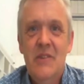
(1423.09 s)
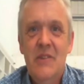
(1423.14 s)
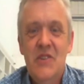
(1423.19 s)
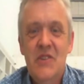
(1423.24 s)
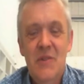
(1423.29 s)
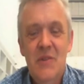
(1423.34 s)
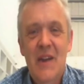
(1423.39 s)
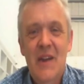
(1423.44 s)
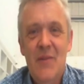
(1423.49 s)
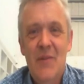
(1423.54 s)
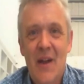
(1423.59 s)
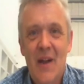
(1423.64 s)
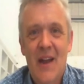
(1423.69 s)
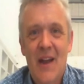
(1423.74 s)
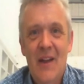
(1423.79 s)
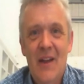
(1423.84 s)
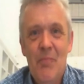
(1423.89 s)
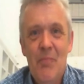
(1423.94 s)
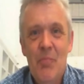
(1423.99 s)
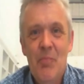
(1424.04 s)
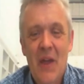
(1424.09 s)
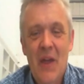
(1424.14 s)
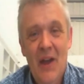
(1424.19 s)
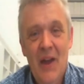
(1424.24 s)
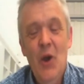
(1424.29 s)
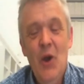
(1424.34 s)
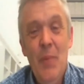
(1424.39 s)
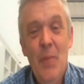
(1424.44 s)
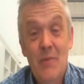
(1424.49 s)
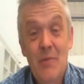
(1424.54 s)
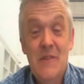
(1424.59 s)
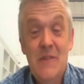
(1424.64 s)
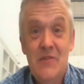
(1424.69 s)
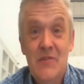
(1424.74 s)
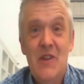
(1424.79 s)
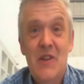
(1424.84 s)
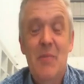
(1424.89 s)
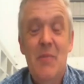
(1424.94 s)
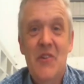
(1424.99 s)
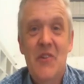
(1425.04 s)
So anyway, I hope it was
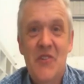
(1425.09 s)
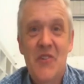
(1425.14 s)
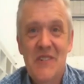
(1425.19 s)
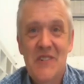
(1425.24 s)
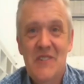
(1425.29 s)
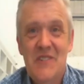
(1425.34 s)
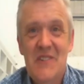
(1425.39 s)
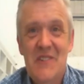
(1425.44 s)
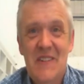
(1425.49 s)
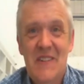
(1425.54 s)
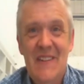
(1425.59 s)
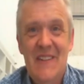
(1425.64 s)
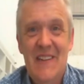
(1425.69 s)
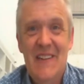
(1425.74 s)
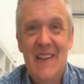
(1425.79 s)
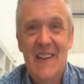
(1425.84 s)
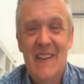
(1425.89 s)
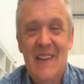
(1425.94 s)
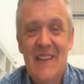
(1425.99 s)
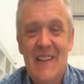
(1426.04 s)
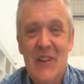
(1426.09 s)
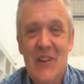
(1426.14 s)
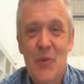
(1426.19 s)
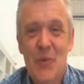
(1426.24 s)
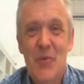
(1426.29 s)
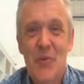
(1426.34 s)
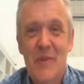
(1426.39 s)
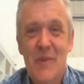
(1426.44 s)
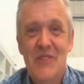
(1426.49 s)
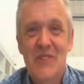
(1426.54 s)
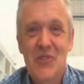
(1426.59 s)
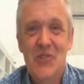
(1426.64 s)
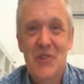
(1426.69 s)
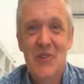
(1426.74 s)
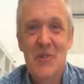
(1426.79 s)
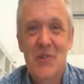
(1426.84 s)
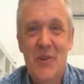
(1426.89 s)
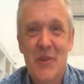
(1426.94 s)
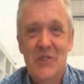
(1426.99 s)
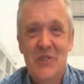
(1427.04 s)
of some interest, and I hope you
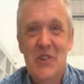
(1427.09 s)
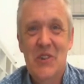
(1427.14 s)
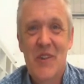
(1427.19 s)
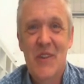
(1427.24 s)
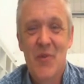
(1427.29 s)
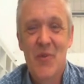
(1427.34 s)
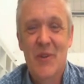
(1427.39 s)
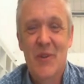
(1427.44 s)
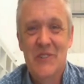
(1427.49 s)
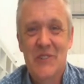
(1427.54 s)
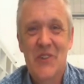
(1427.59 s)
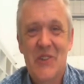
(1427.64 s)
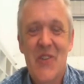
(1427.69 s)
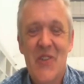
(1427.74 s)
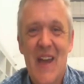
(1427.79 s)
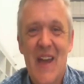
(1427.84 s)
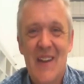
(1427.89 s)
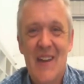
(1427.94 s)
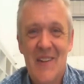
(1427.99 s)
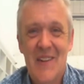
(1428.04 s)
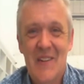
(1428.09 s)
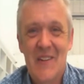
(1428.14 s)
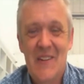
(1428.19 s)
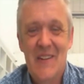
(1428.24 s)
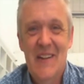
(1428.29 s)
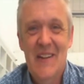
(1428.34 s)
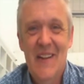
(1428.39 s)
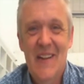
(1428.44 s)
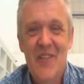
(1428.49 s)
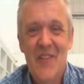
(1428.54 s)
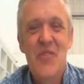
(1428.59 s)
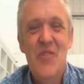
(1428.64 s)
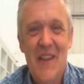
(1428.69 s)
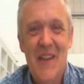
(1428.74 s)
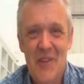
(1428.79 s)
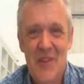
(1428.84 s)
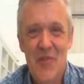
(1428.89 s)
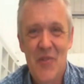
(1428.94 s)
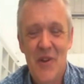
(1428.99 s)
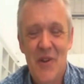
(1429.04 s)
enjoyed watching if you watched to the end. And
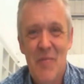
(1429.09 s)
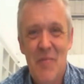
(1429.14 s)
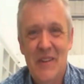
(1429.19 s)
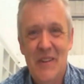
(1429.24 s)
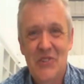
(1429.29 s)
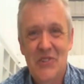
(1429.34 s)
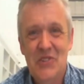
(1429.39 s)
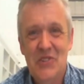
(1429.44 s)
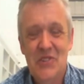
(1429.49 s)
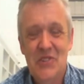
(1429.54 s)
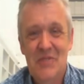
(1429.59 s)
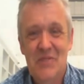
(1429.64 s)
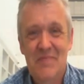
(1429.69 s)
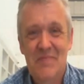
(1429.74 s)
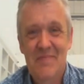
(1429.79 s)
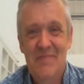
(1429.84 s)
thank you very much.